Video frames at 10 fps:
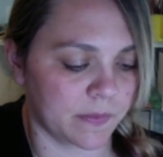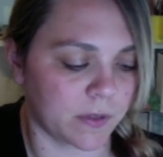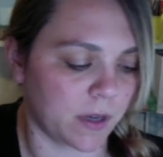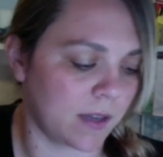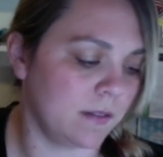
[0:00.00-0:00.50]

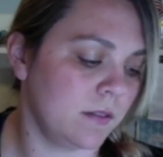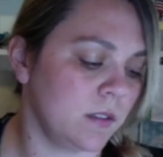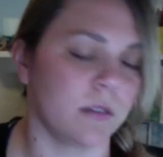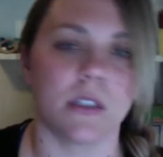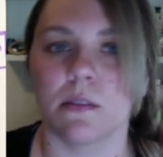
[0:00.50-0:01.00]
Okay,
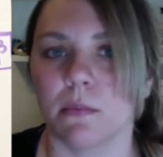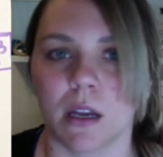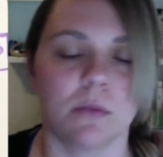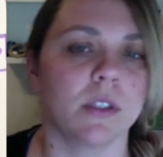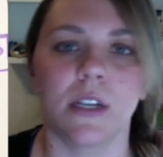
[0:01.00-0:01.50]
so it doesn't
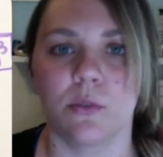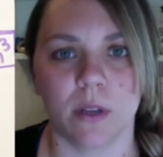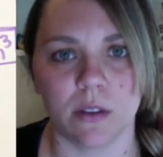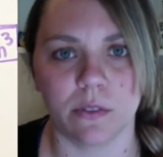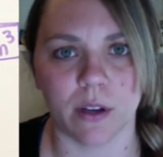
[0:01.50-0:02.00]
matter, whichever way
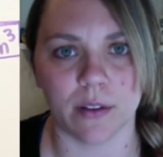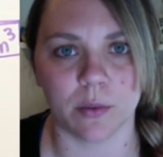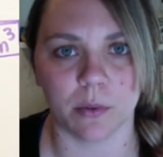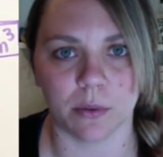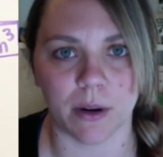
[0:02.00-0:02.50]
you feel
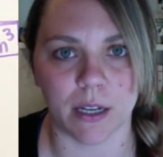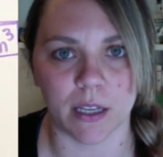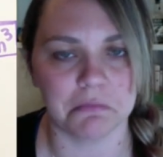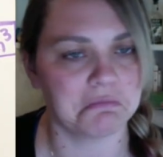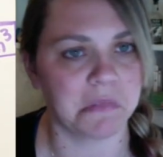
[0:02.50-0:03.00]
comfortable with writing
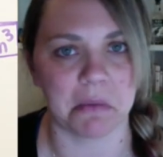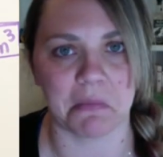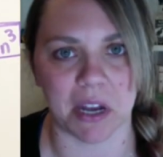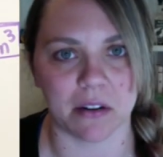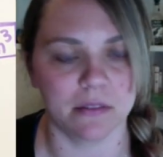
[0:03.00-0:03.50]
it, doesn't
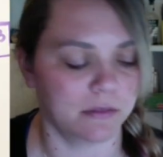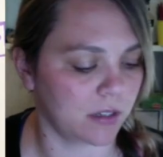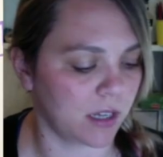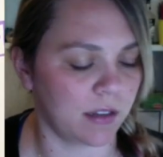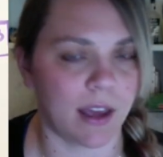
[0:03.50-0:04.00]
matter.
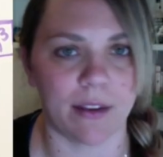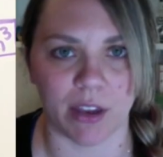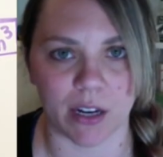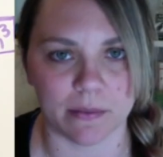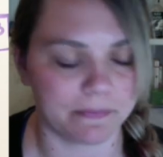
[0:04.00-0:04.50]
Okay, have
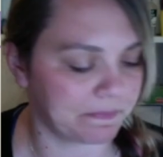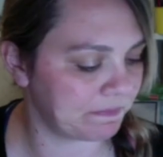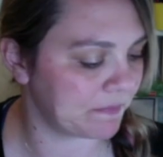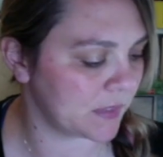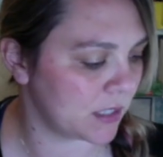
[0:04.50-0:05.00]
at
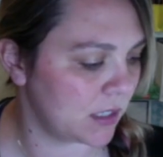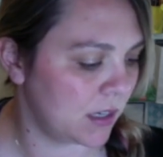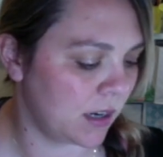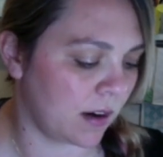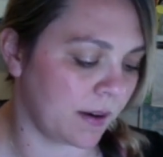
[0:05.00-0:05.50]
it.
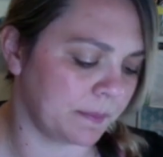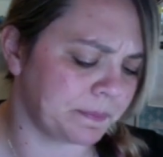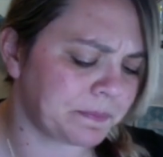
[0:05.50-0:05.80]
All right,